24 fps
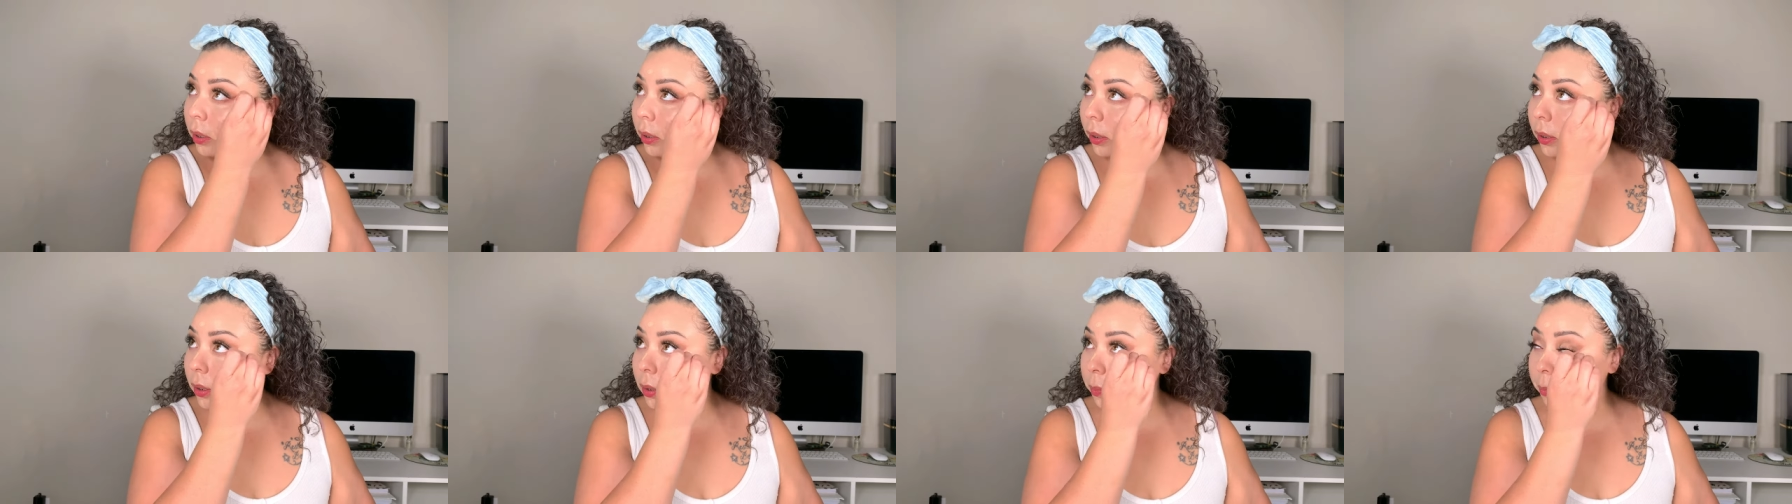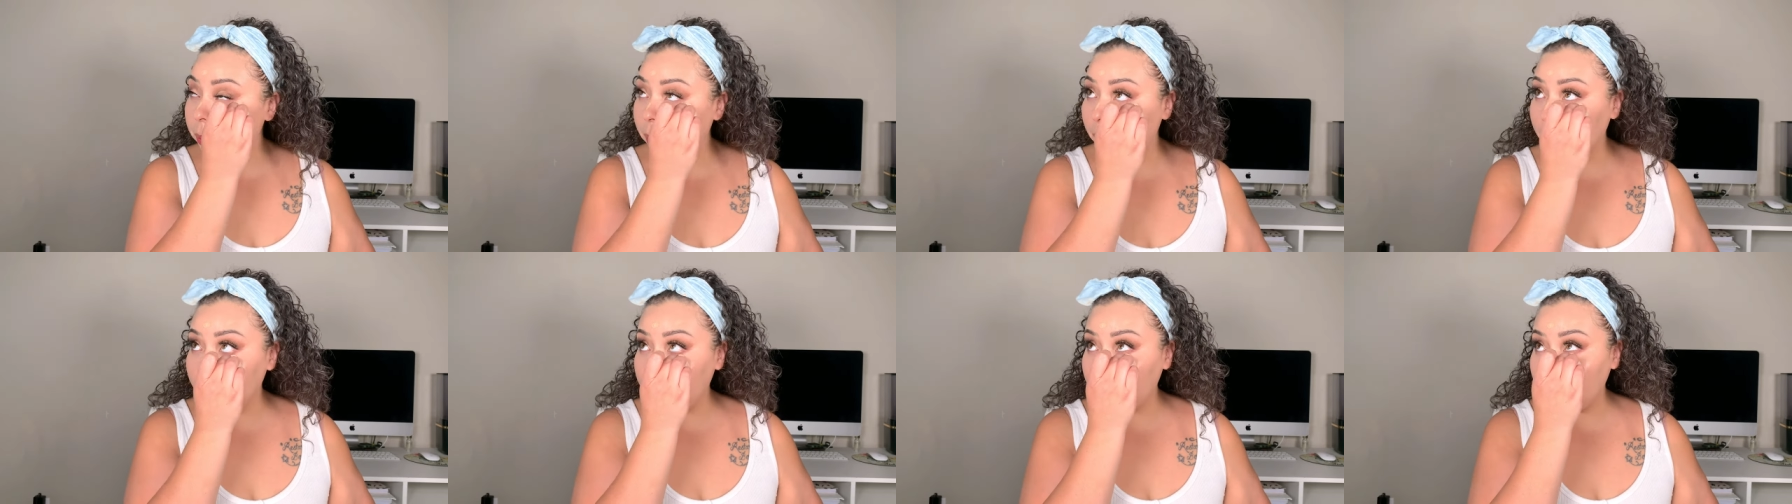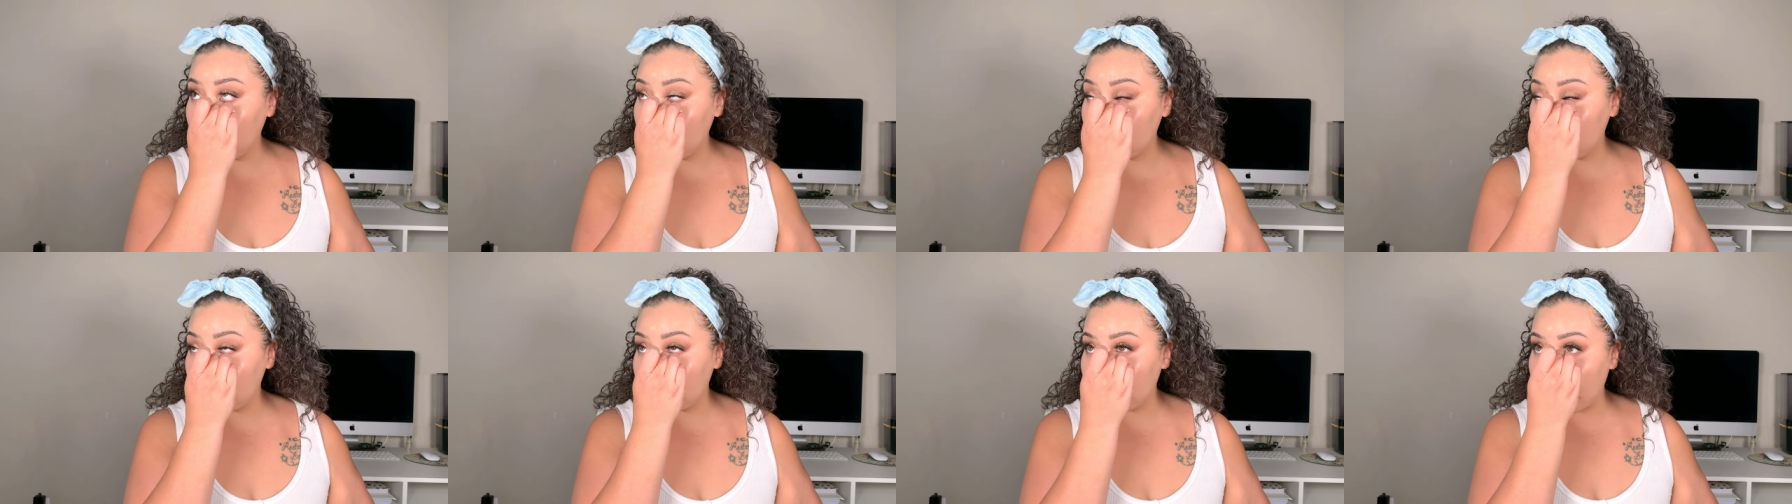It's
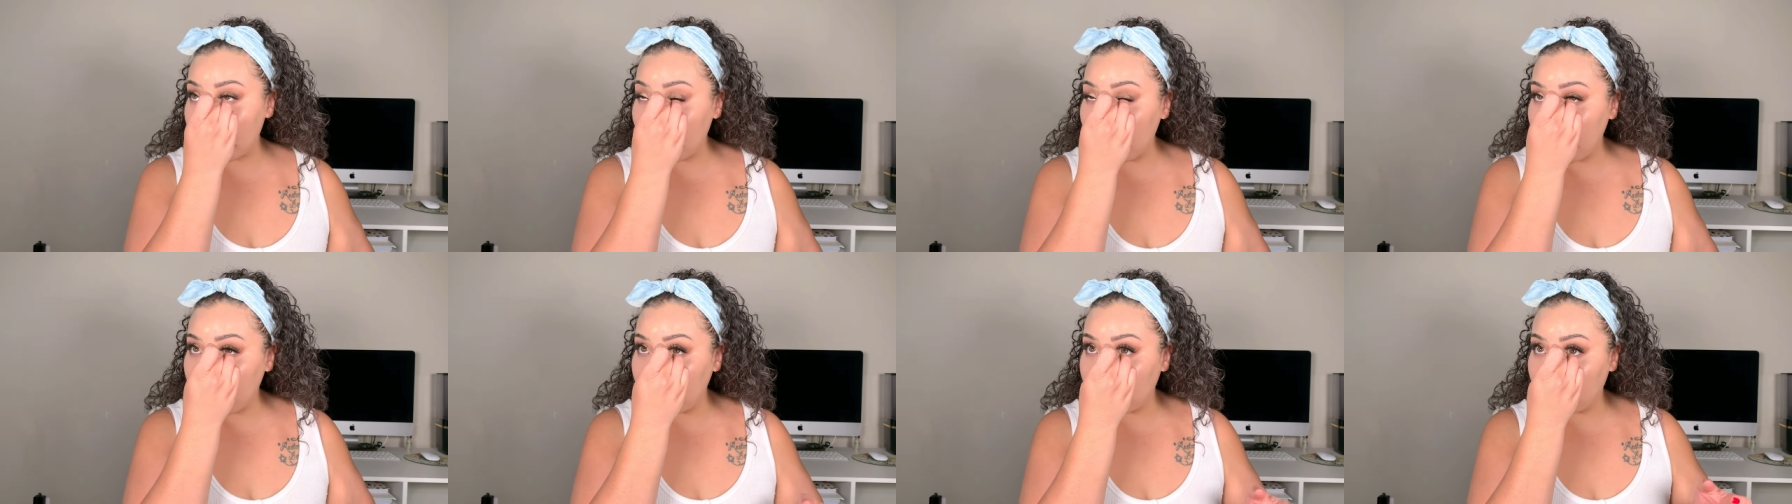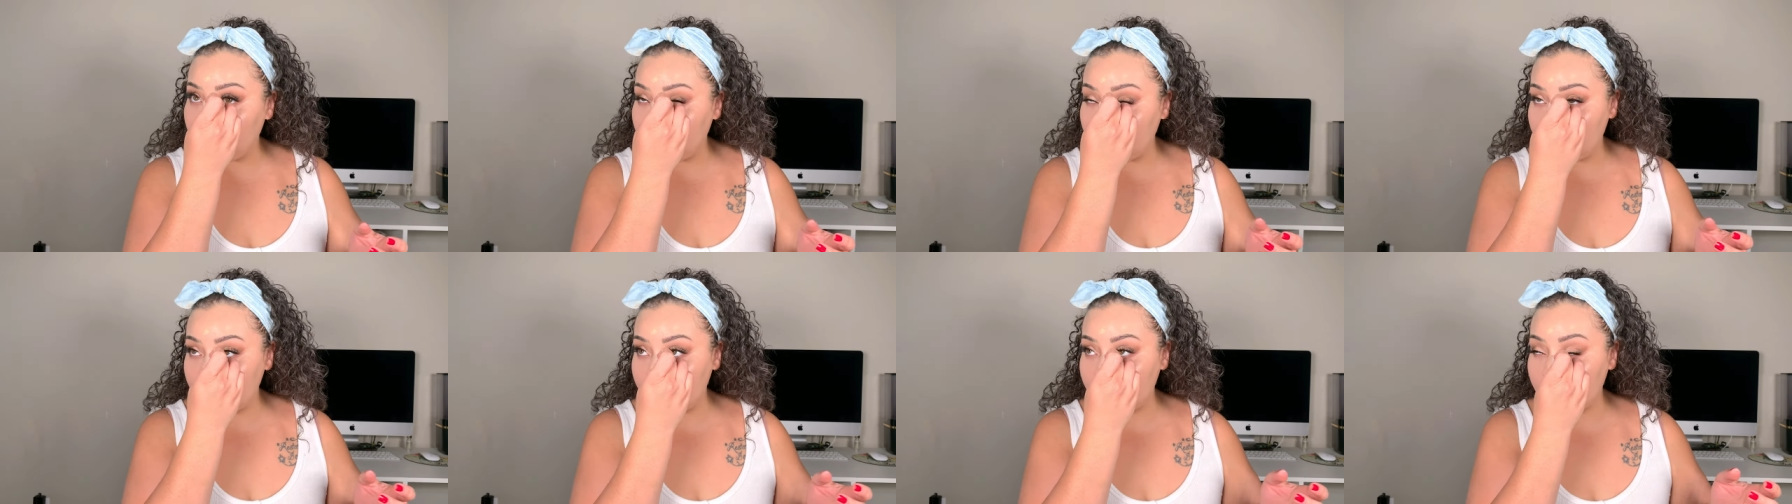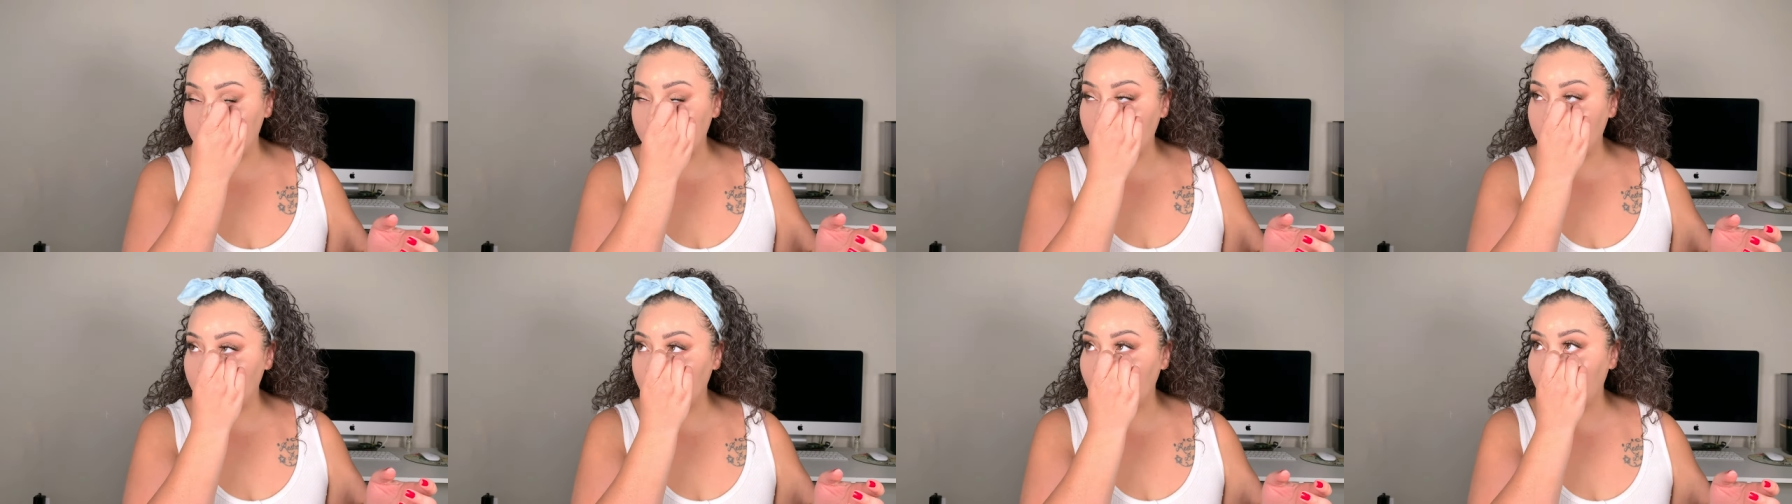perfect shade for
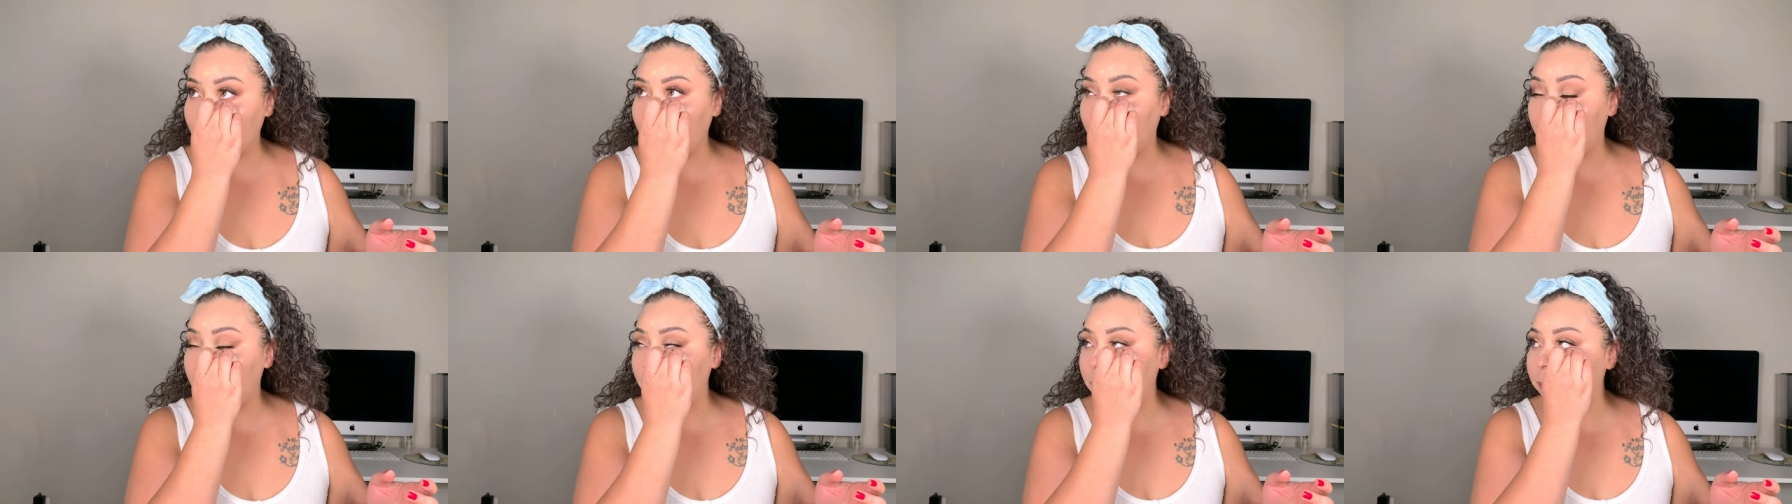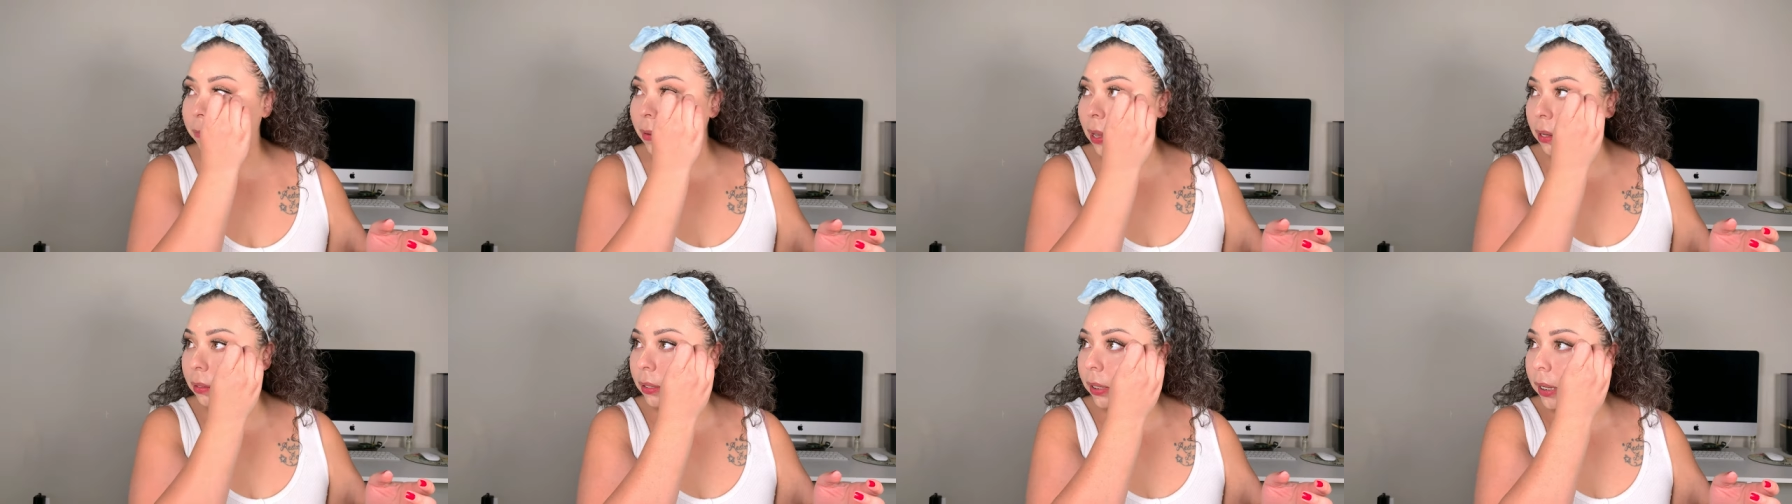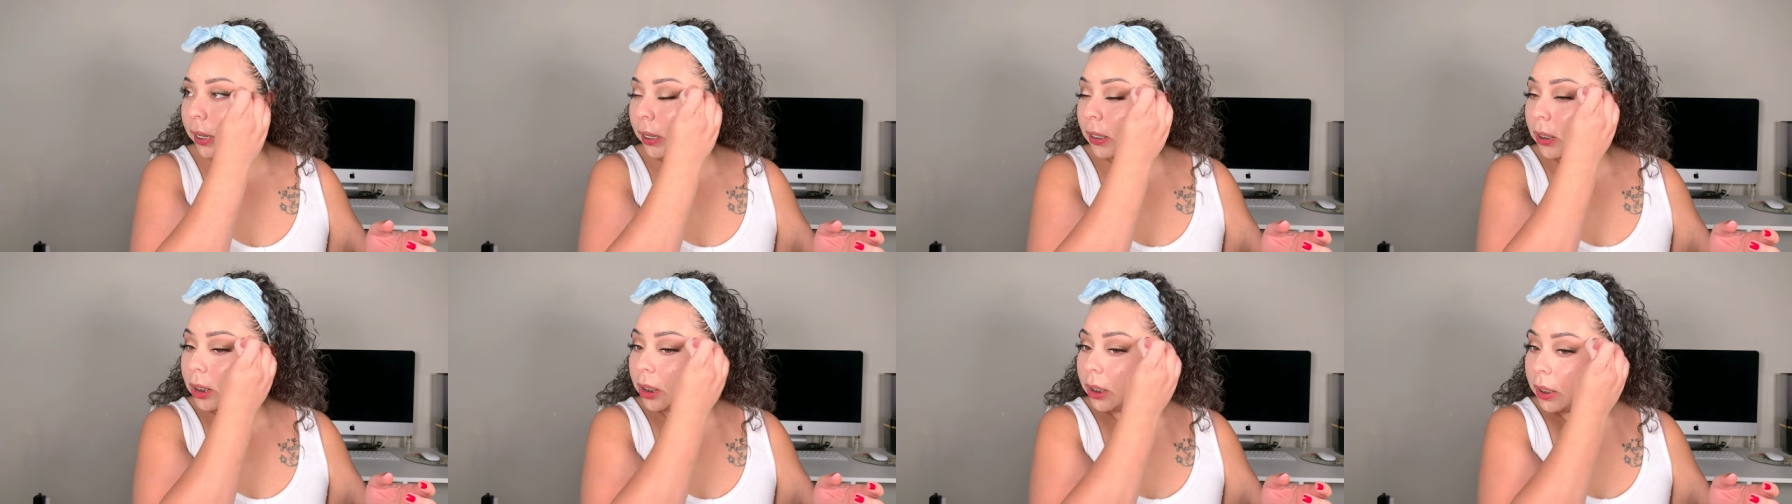this
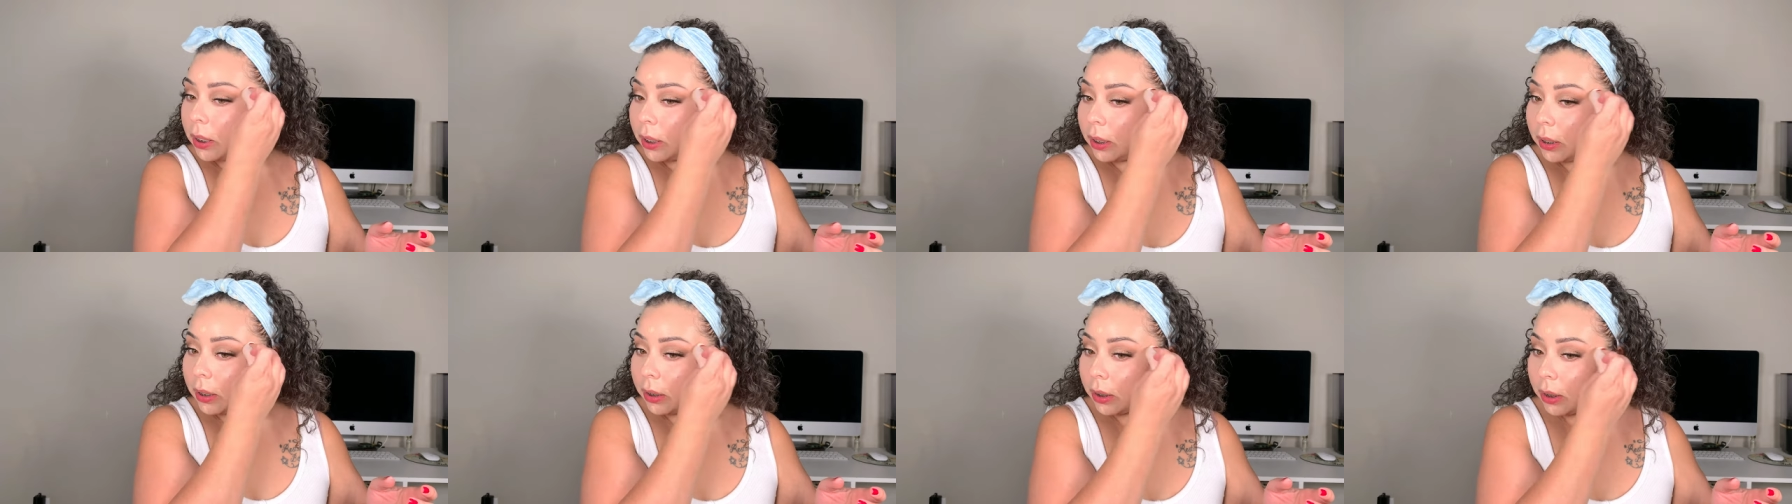foundation.